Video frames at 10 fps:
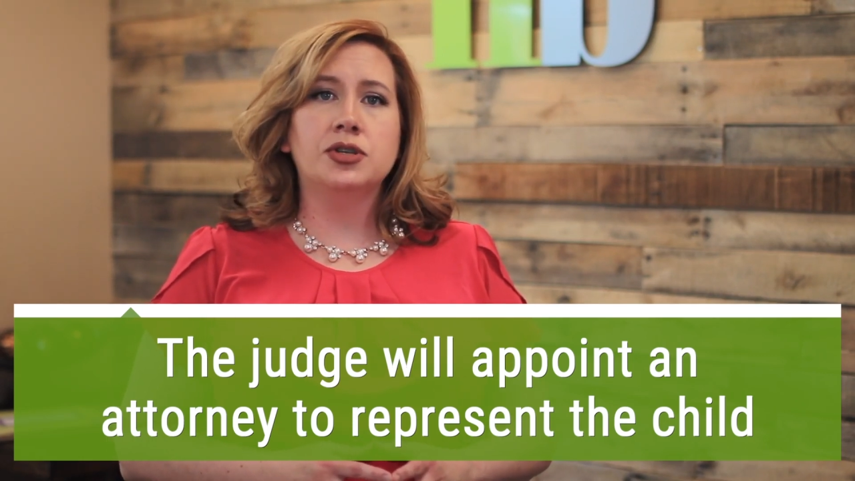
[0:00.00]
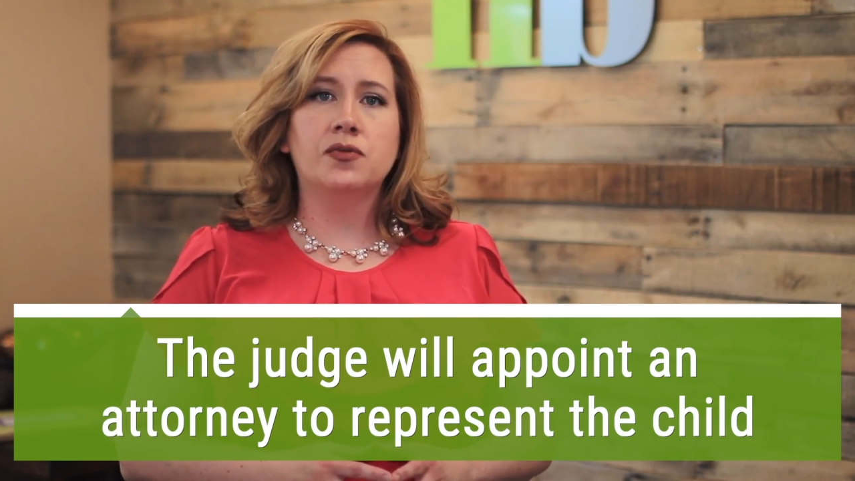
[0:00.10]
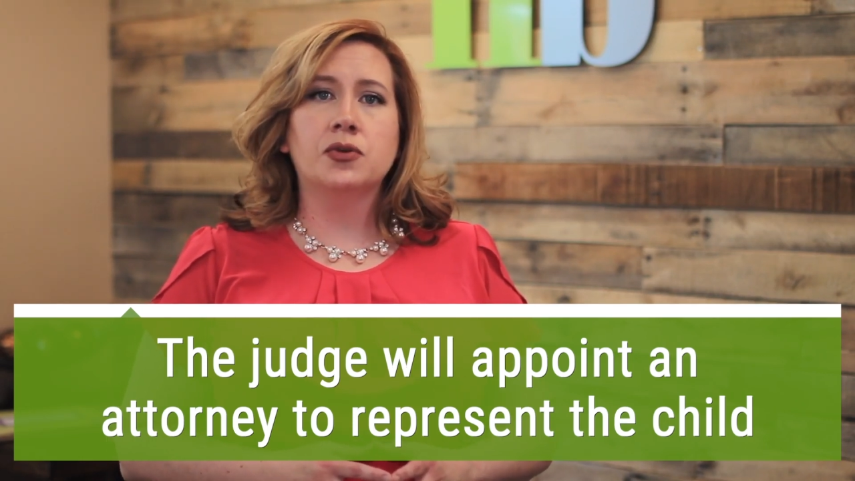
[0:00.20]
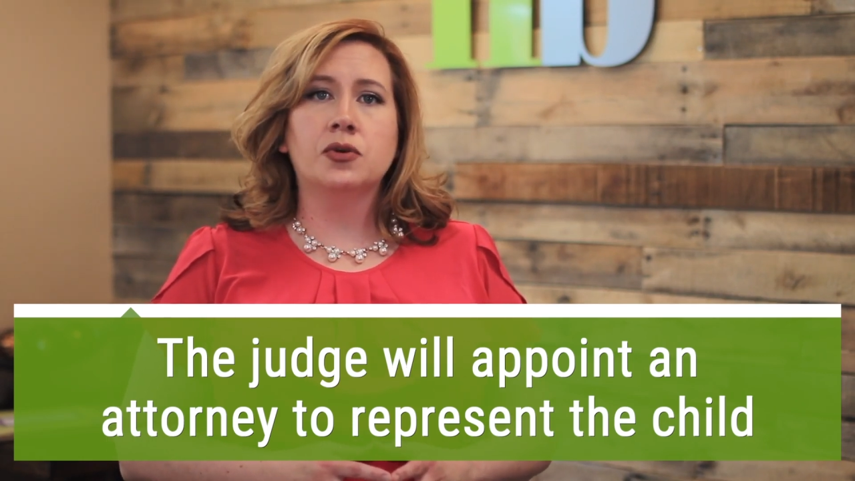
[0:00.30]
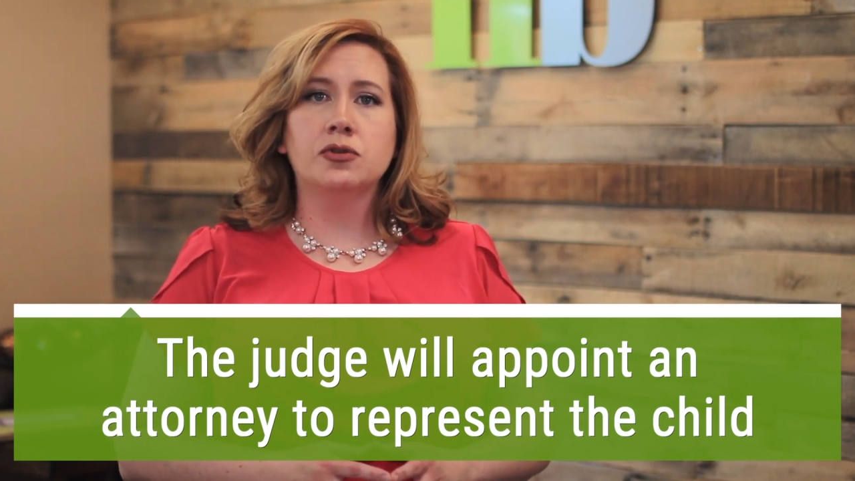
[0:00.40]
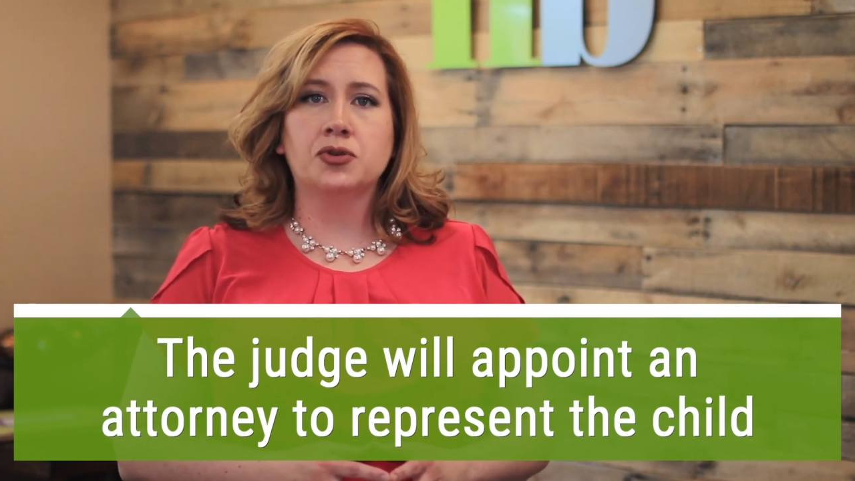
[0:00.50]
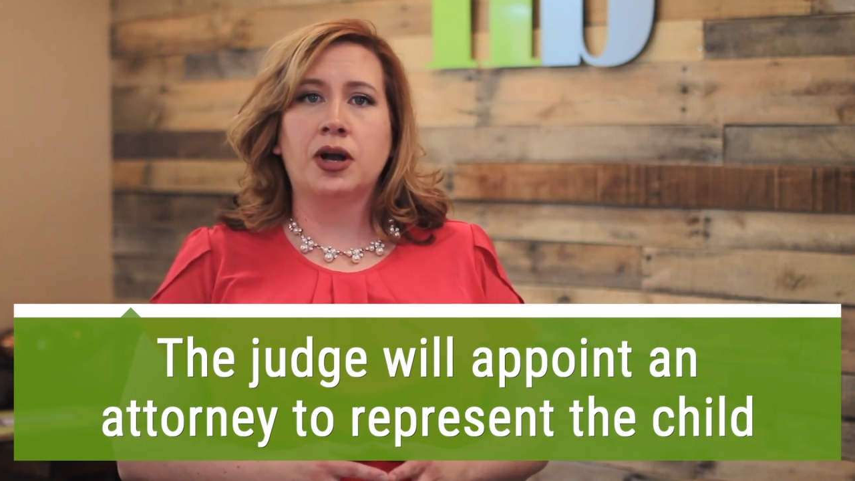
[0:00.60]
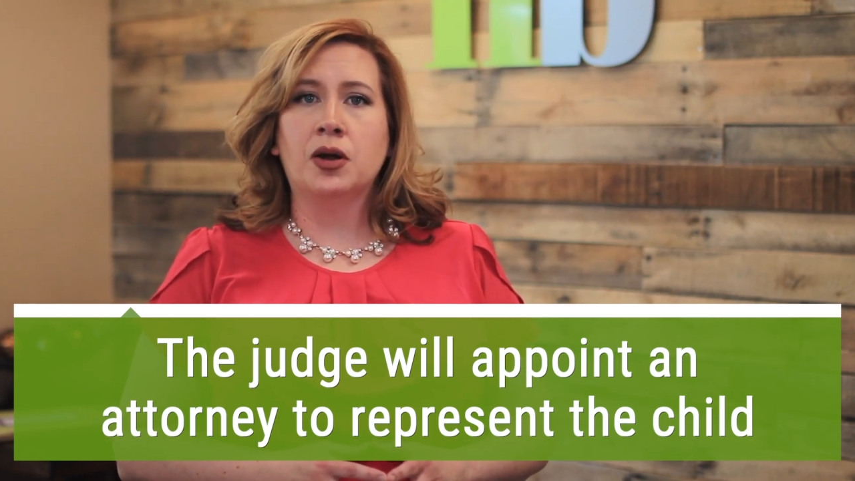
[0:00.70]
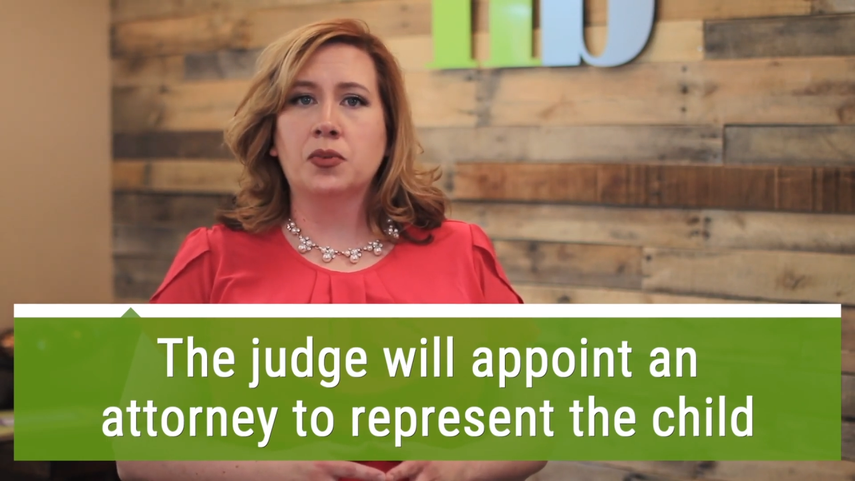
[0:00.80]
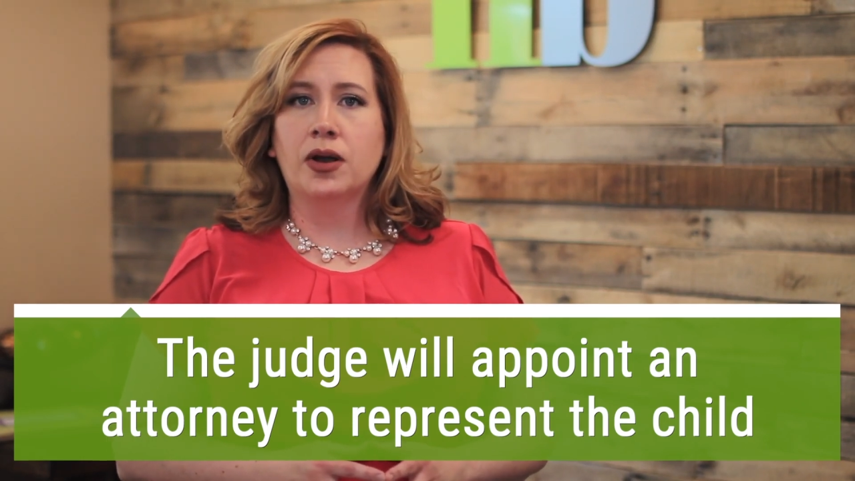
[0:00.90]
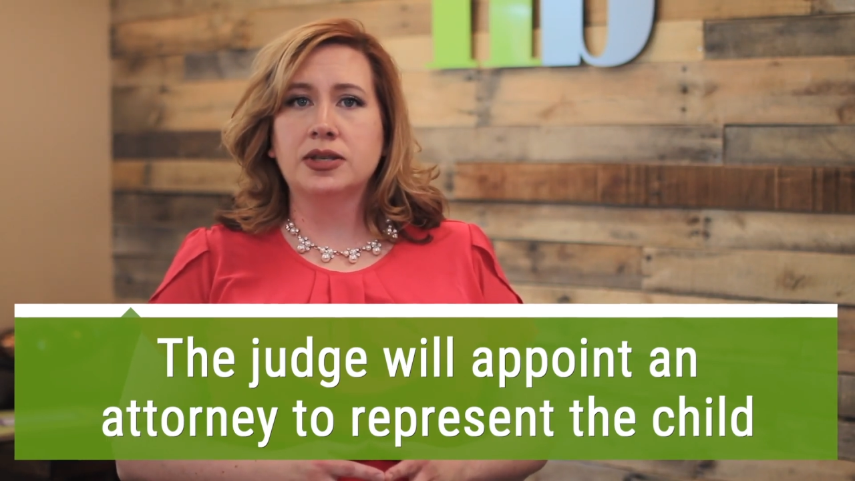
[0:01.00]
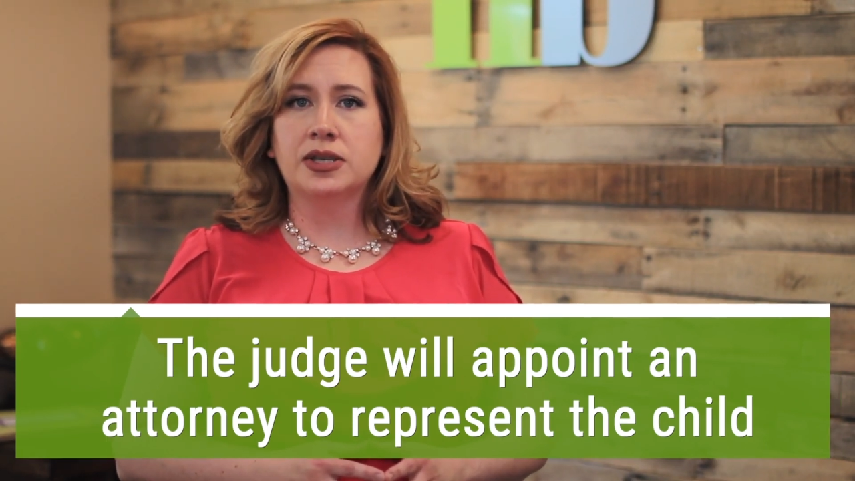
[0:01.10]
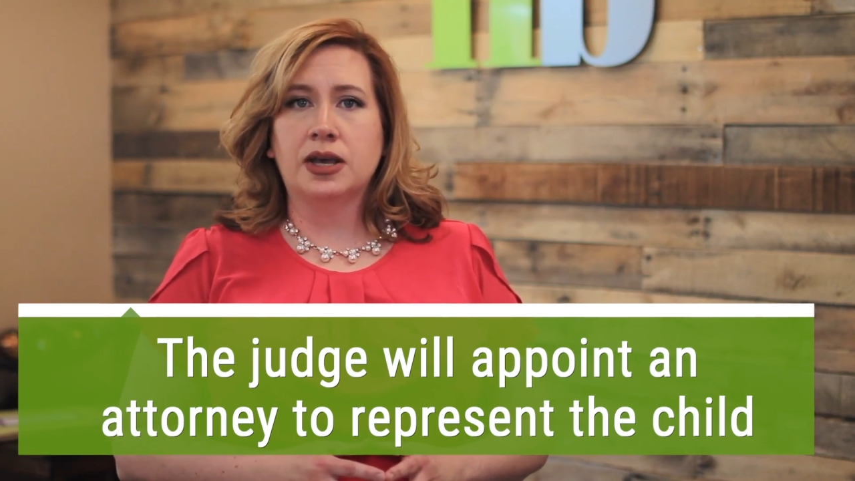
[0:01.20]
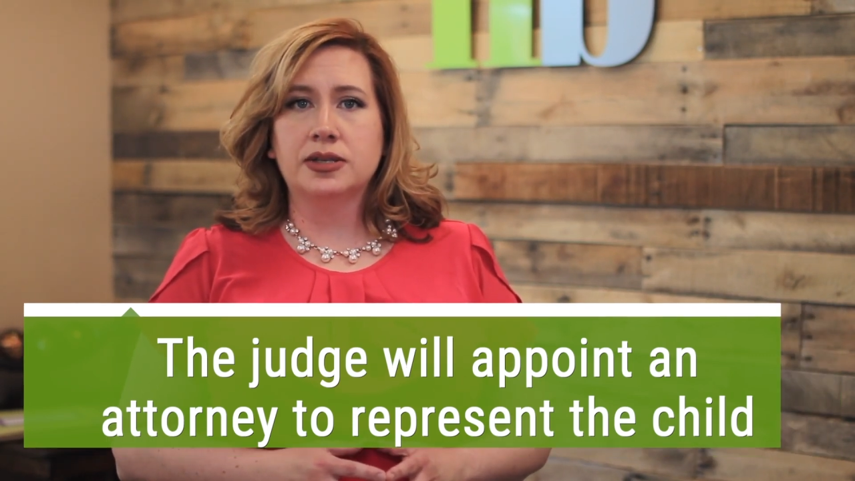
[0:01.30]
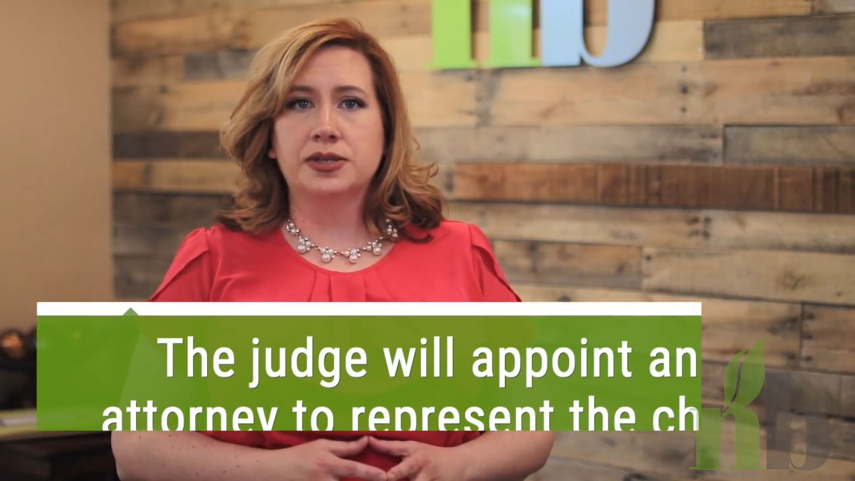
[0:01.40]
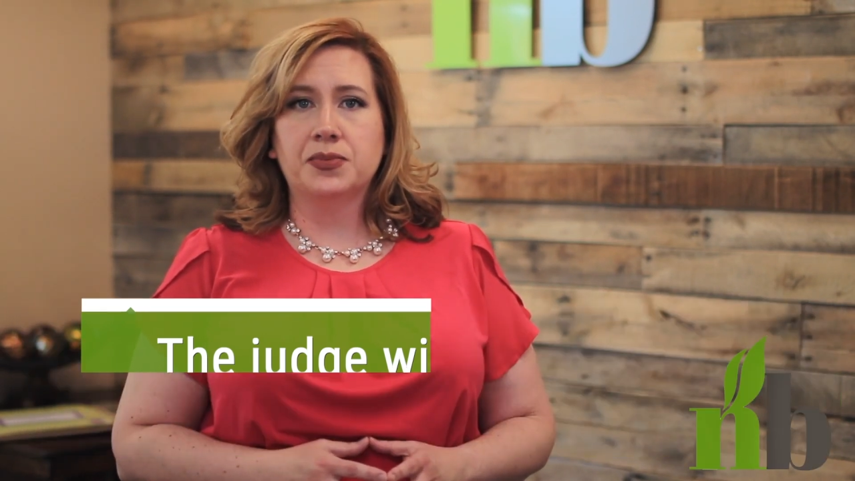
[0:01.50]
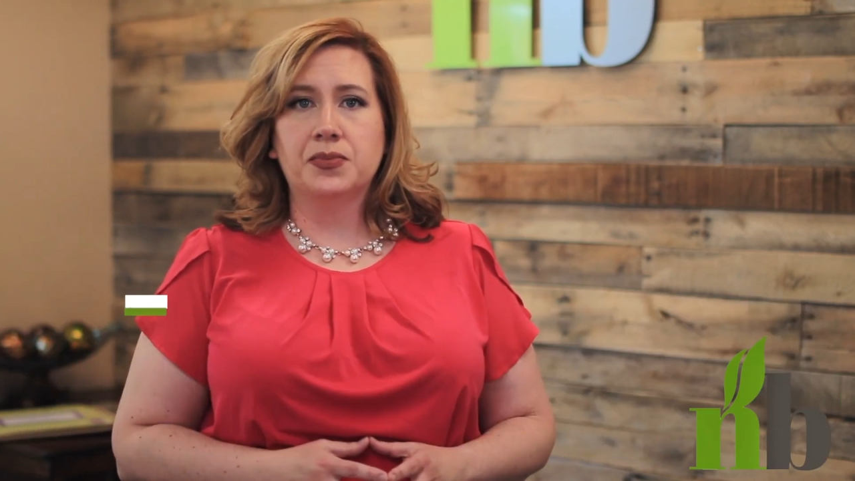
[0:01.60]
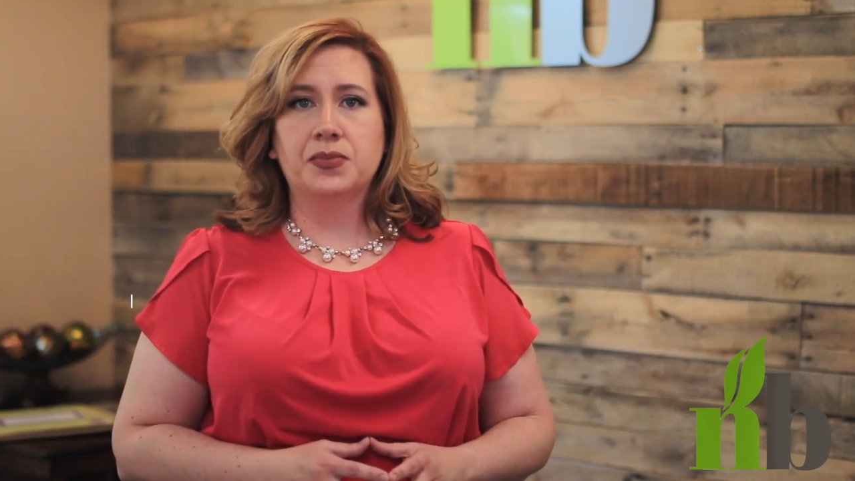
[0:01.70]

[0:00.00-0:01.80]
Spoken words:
difficult trial process.